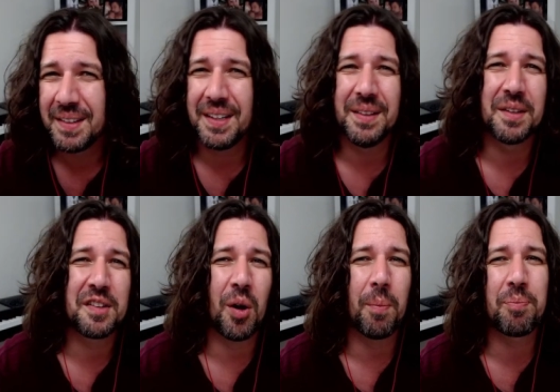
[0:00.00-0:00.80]
in the
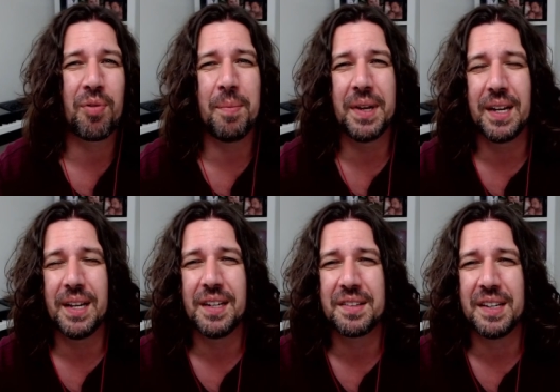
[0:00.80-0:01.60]
top Premier
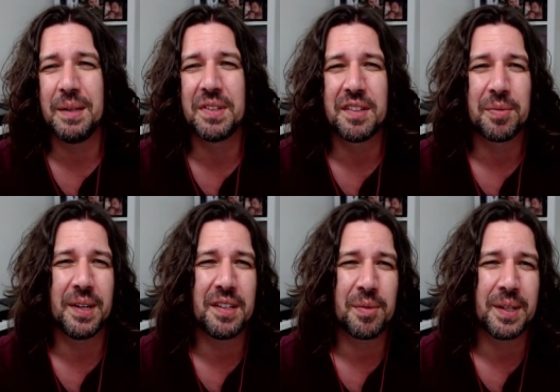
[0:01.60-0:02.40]
League teams in
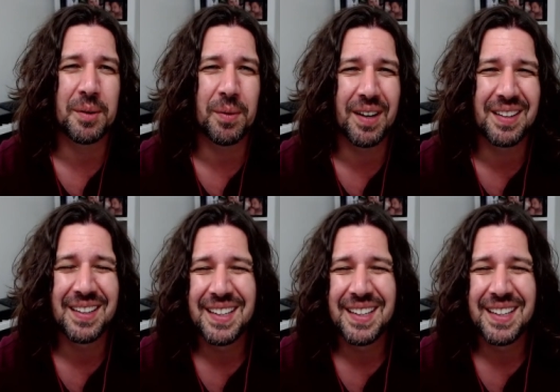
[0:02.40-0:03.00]
2021.